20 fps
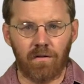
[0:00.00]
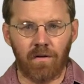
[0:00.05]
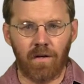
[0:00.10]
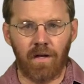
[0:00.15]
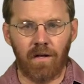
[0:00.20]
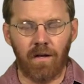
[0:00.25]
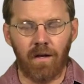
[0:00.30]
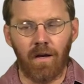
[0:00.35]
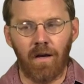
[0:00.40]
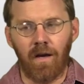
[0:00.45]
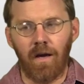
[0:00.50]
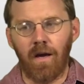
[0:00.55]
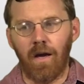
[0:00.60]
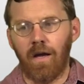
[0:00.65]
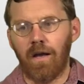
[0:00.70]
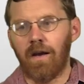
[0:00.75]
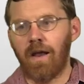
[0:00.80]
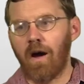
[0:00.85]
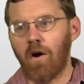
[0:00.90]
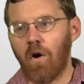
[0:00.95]
Right?
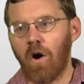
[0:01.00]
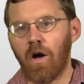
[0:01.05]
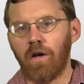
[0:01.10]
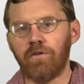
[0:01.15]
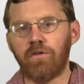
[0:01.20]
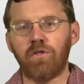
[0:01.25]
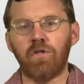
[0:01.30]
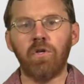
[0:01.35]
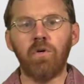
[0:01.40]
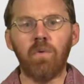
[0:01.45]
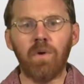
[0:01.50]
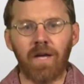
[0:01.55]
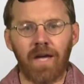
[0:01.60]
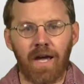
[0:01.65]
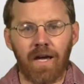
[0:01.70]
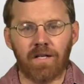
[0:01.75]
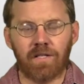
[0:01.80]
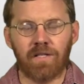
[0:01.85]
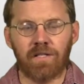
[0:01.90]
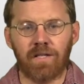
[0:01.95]
Now, on two
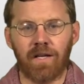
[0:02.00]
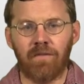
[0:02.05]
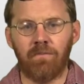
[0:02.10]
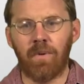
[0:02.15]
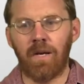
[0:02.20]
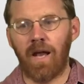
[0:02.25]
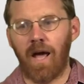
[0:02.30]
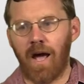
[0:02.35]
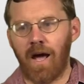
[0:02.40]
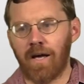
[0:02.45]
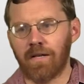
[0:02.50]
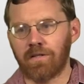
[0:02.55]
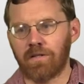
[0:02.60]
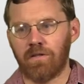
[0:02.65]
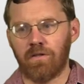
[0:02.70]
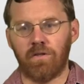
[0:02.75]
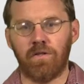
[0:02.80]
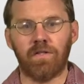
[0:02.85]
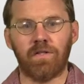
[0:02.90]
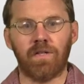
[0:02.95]
occasions, I've been
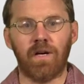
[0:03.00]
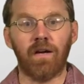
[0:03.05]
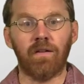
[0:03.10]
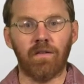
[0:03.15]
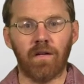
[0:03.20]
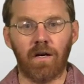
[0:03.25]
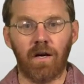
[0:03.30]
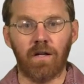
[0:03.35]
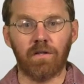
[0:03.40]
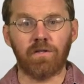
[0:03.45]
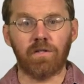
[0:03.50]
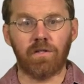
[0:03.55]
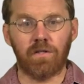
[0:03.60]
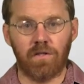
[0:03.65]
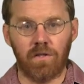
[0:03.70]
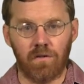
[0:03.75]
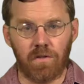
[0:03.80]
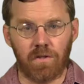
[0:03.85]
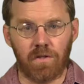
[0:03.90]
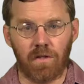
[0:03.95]
asked to sign the
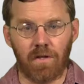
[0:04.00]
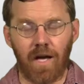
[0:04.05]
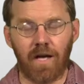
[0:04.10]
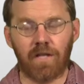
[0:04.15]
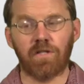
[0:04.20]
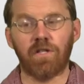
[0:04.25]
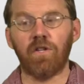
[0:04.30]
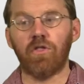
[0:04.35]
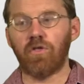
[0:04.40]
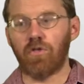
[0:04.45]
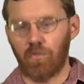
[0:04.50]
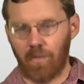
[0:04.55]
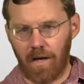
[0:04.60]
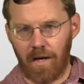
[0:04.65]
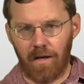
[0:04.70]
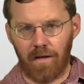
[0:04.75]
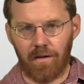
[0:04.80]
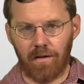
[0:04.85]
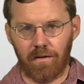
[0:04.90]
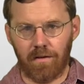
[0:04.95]
Constitution, actually
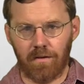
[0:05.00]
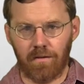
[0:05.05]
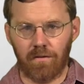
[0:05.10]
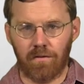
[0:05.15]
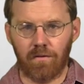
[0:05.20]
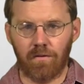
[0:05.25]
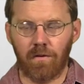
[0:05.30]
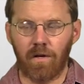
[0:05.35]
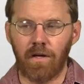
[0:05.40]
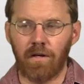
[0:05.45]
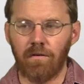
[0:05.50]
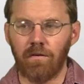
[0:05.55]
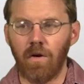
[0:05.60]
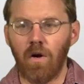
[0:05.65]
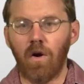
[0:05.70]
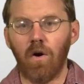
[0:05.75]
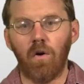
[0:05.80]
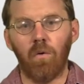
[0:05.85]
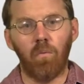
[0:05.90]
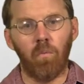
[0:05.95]
three. Right?
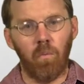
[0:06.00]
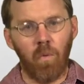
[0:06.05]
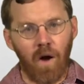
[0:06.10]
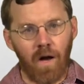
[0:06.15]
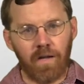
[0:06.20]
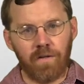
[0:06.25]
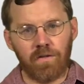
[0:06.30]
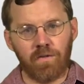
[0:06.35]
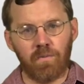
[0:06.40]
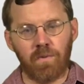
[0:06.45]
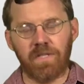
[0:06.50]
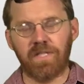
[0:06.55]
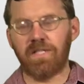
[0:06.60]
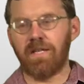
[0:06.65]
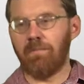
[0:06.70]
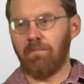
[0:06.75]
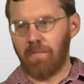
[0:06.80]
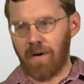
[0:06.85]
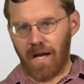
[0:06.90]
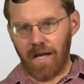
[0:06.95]
Once was
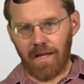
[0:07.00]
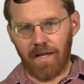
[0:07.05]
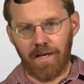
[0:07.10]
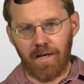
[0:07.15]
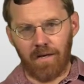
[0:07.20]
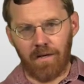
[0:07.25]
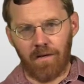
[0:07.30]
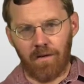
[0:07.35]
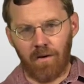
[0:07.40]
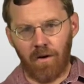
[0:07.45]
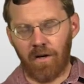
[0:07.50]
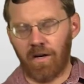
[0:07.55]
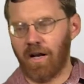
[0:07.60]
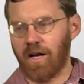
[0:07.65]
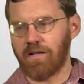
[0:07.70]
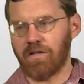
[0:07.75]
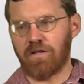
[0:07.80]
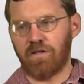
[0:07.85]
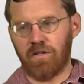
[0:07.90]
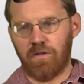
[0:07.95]
symbolic. On
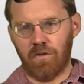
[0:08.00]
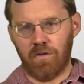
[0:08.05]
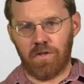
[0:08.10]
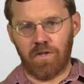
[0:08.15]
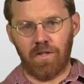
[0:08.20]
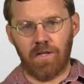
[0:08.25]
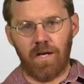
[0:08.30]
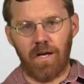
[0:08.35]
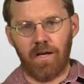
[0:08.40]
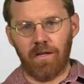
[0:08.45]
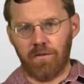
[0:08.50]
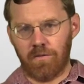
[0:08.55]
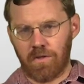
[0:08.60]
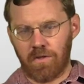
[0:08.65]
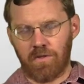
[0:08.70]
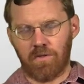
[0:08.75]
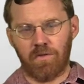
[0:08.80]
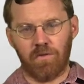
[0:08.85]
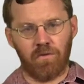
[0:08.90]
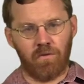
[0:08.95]
Constitution Day, there was
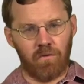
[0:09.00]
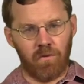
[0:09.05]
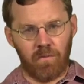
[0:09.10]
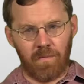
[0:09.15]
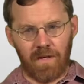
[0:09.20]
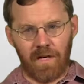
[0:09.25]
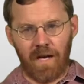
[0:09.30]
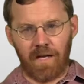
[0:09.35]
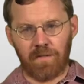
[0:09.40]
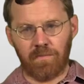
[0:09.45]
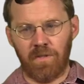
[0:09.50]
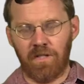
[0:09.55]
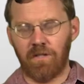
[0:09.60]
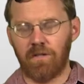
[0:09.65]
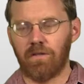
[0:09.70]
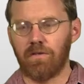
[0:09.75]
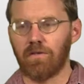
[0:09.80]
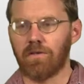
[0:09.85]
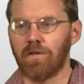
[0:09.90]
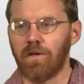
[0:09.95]
a student group that asked me
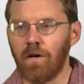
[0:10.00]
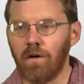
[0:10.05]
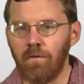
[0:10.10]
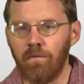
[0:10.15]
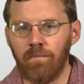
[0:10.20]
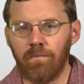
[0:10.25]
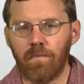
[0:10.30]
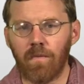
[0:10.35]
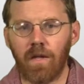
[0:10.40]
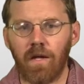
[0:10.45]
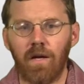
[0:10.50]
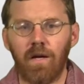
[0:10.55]
to do so.